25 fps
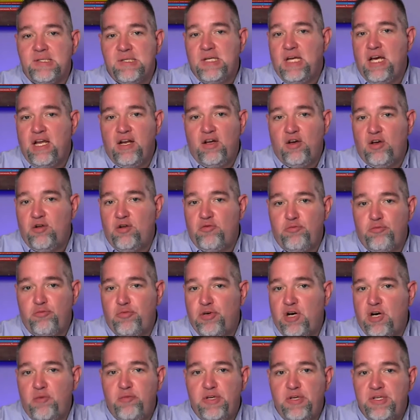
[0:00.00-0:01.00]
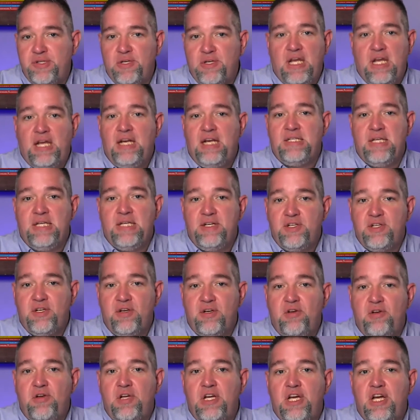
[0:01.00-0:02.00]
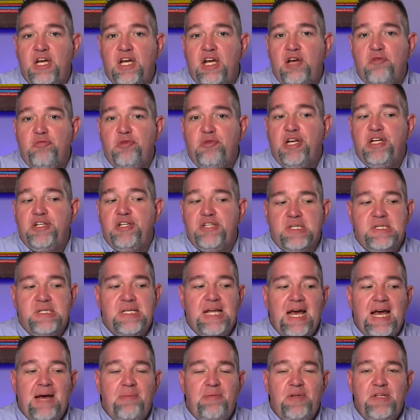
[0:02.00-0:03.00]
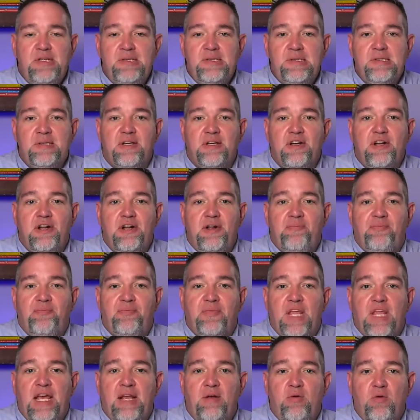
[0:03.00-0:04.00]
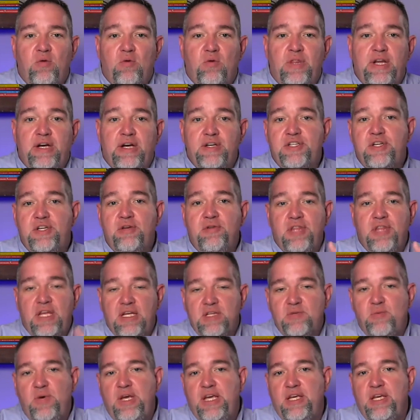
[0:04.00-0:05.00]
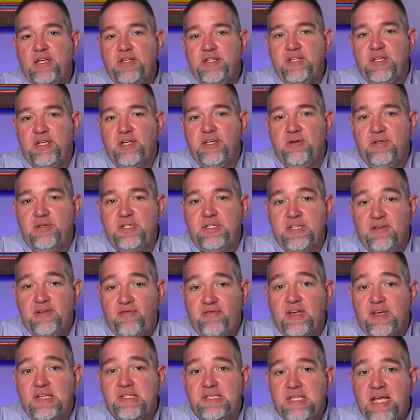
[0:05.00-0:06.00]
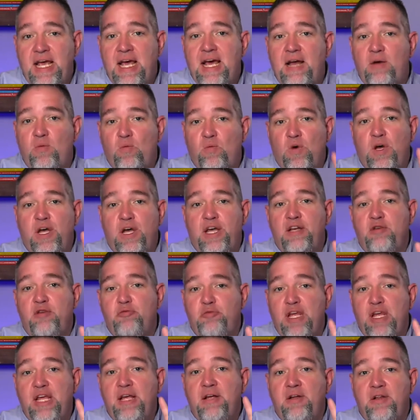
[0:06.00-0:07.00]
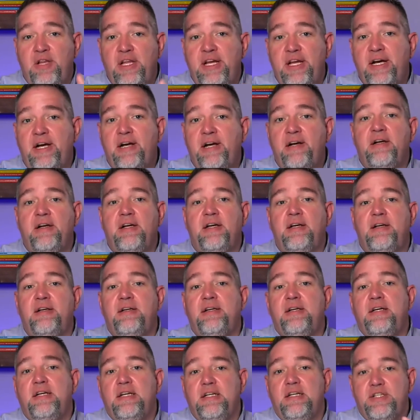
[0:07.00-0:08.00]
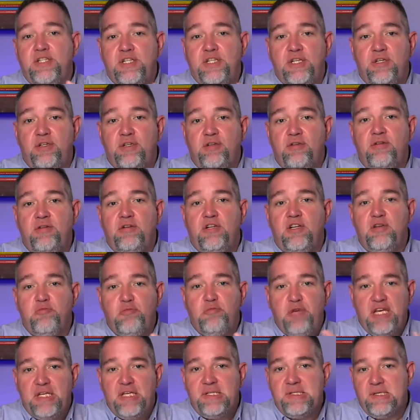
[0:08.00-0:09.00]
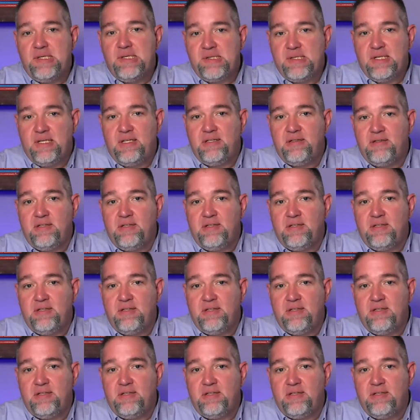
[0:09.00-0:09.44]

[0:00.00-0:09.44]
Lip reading: not on purpose or not intentional, but it just happens. And there are two things we can do to fix that. One, be clear. Two, be consistent.